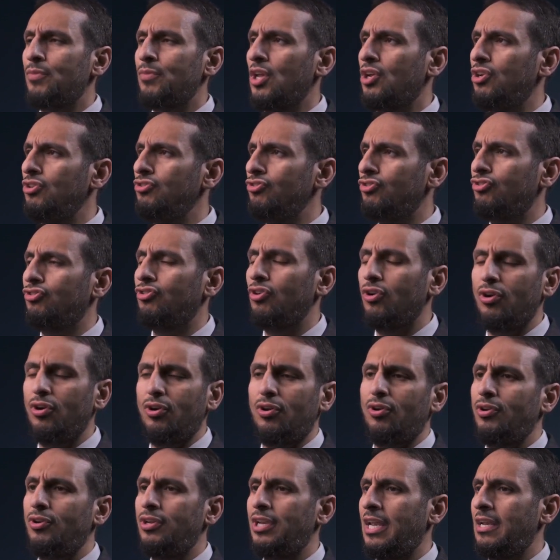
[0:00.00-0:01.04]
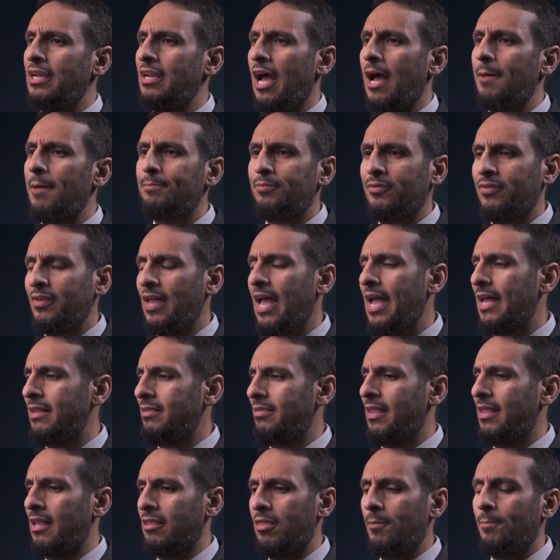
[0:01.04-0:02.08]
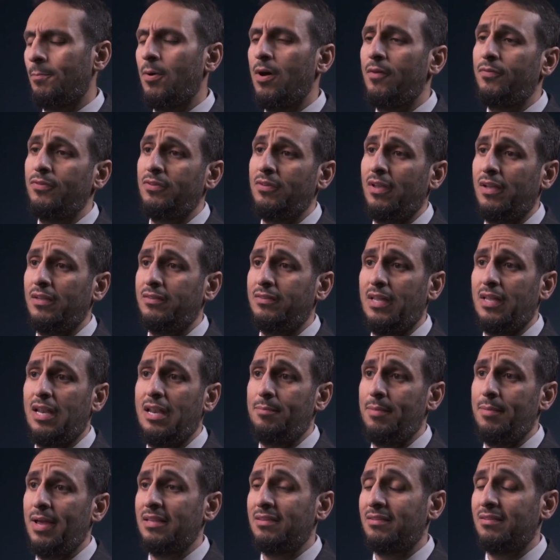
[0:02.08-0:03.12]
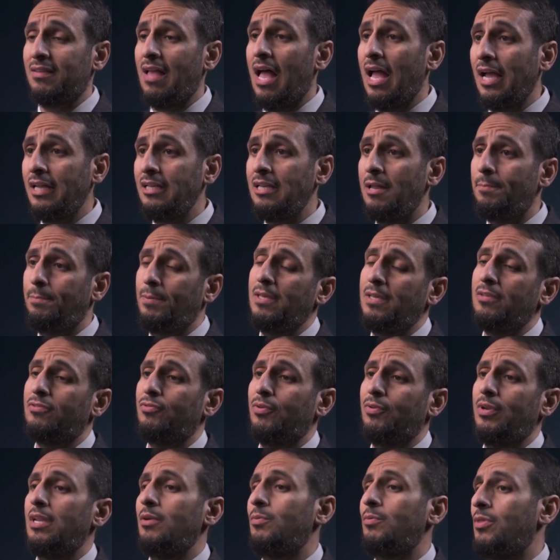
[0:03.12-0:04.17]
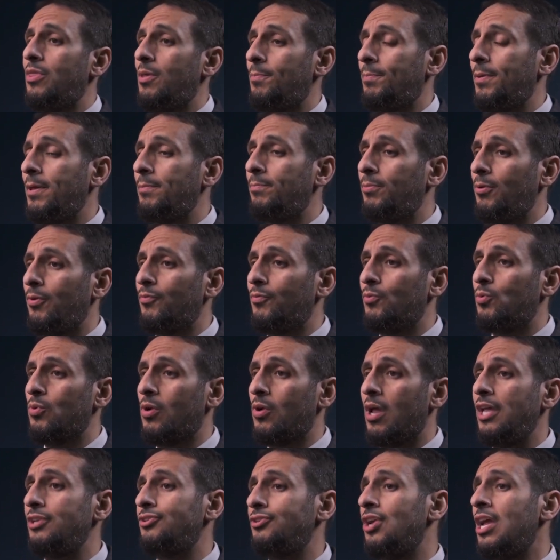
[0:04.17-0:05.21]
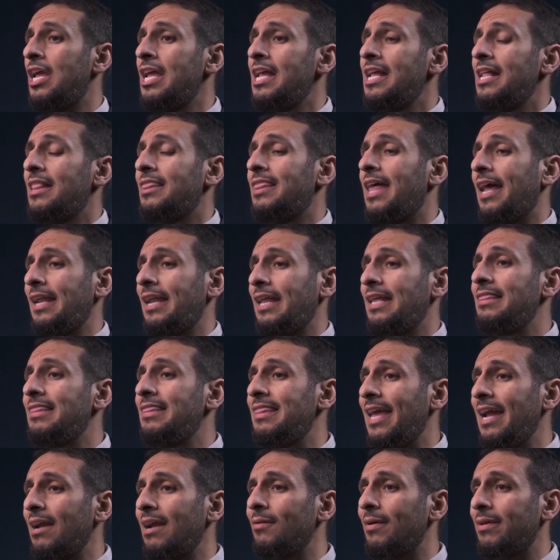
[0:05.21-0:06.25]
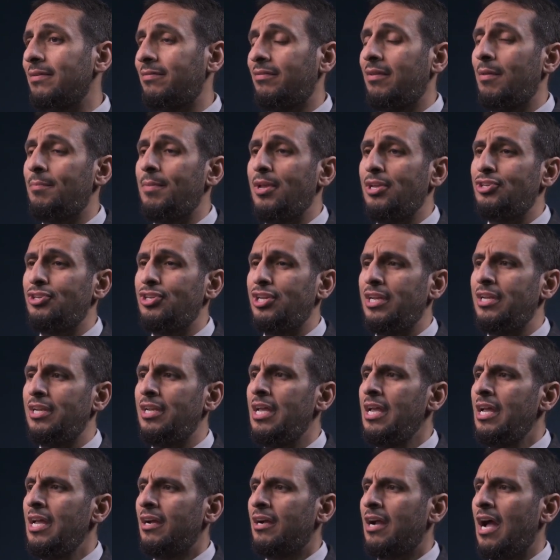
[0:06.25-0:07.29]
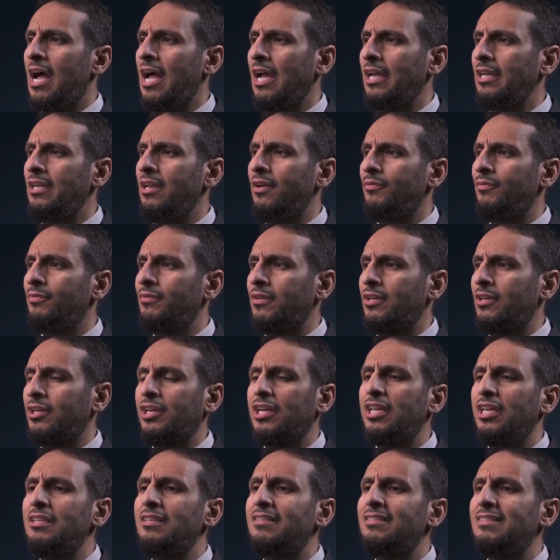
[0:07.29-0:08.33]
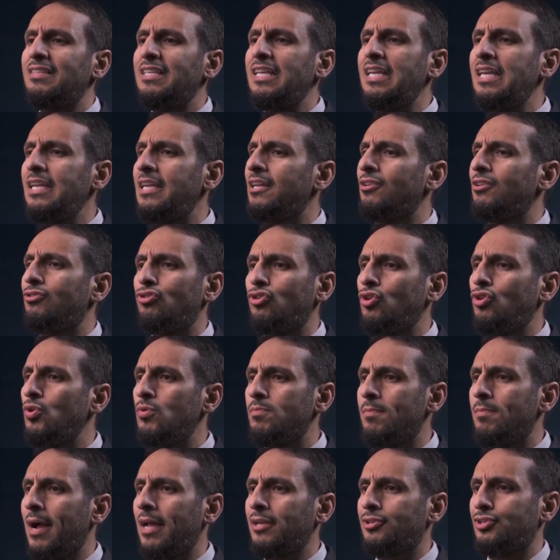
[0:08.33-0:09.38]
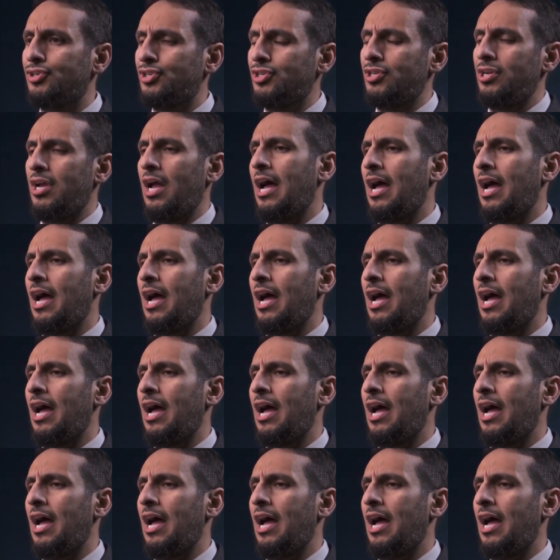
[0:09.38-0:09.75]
concerned and upset that the Prophet sallallahu alaihi wasallam had signed a peace treaty with the people of Quraysh that in their estimation kind of conceded too much